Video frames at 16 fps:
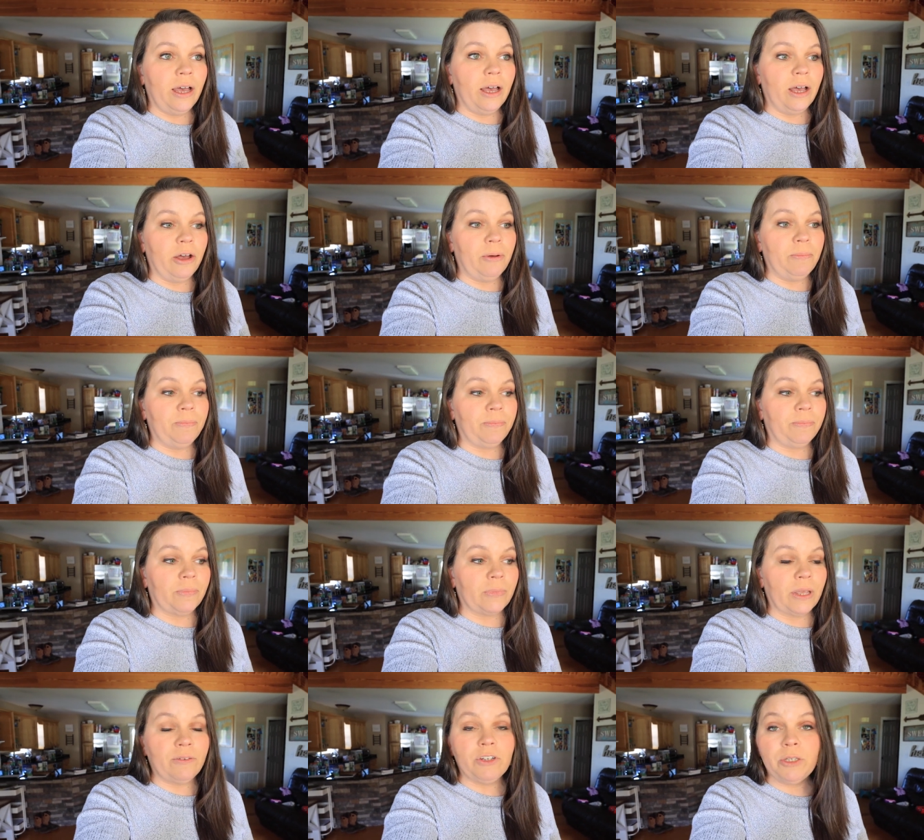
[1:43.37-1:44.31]

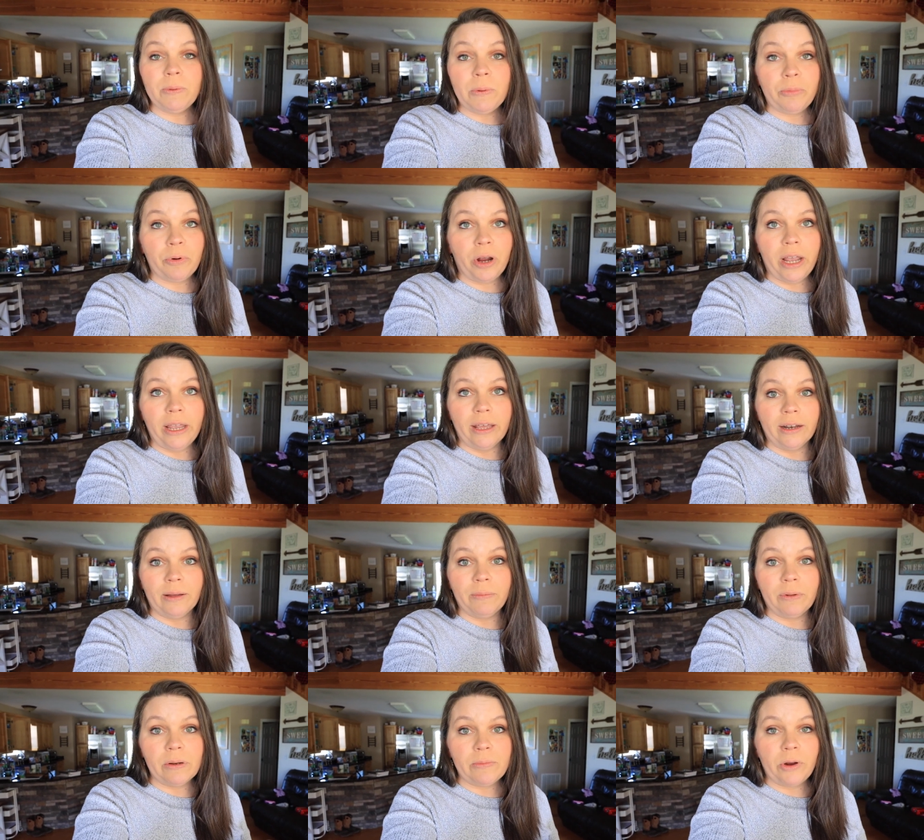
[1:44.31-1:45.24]
Um, I've just been praying.
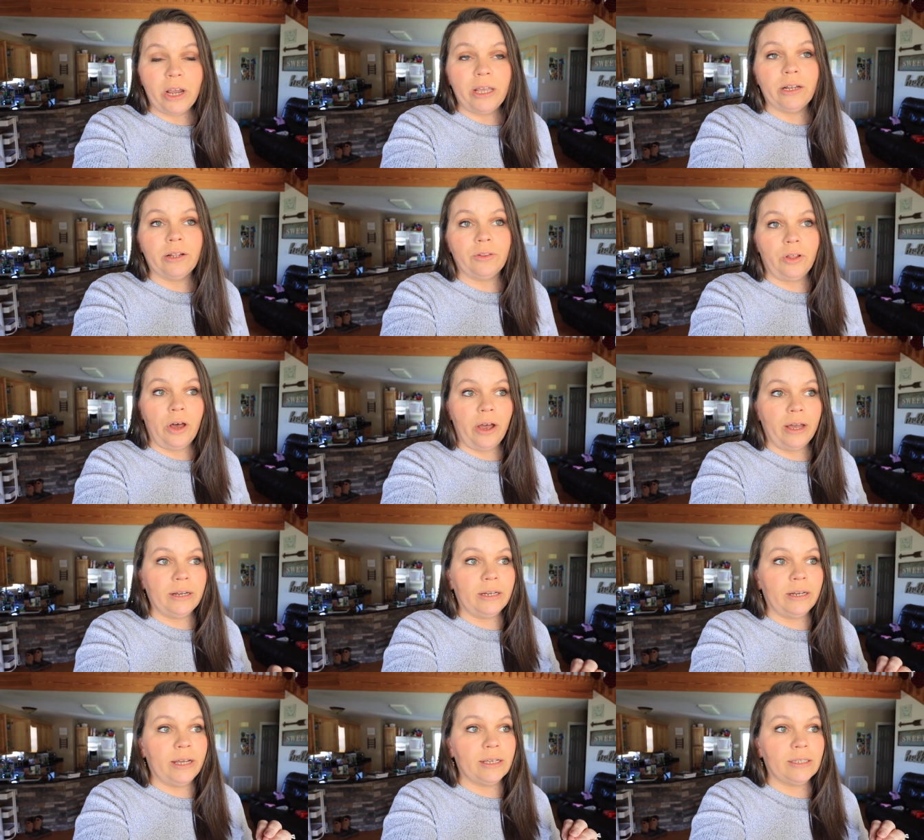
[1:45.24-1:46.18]
I've been praying a
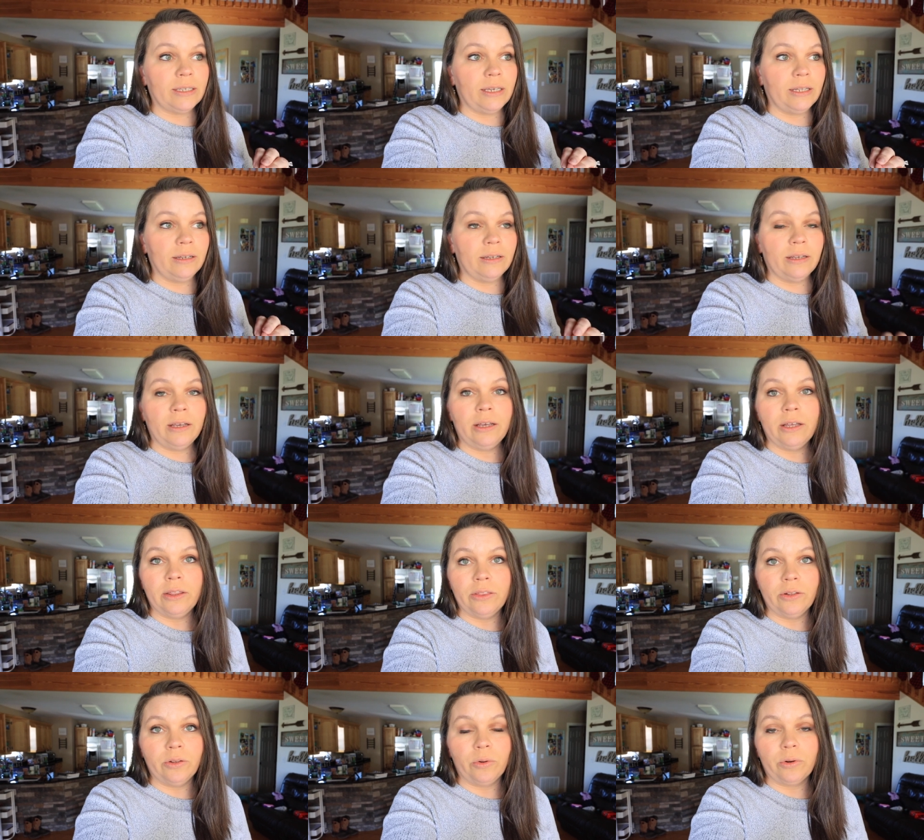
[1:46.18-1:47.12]
lot and asking
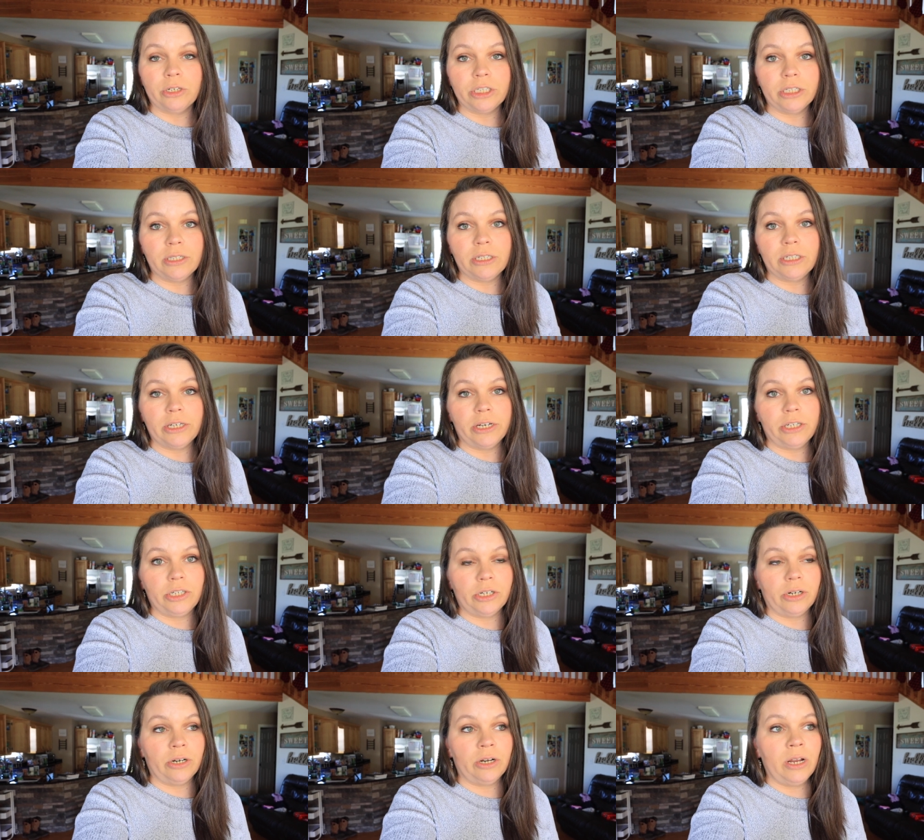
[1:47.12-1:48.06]
the Lord just to
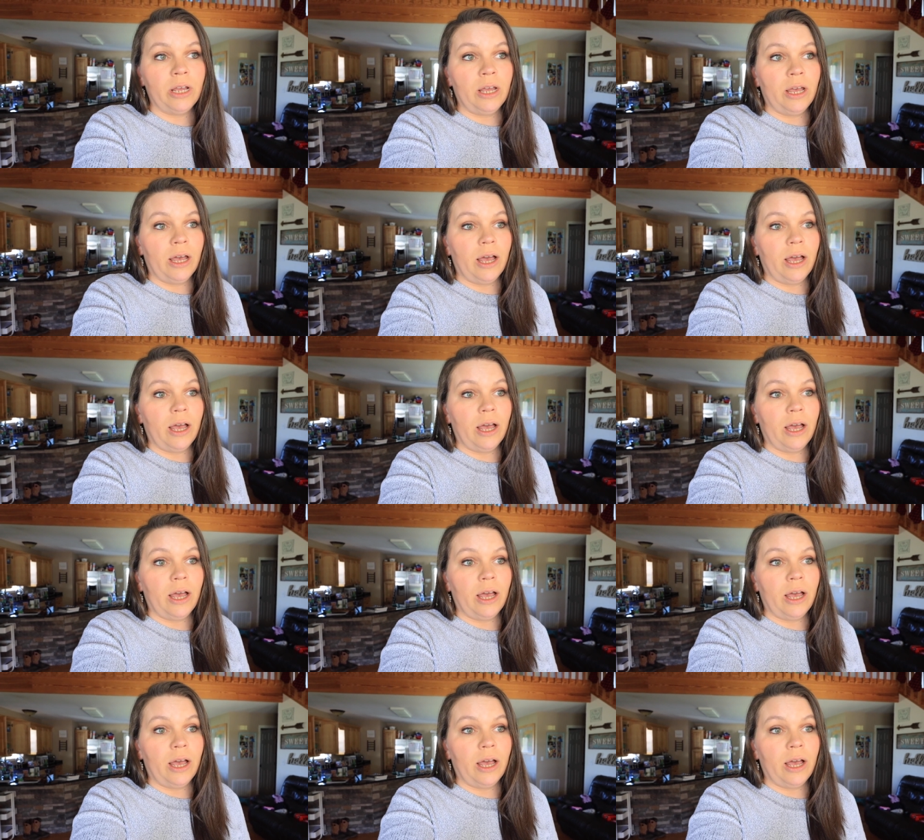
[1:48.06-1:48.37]
touch her.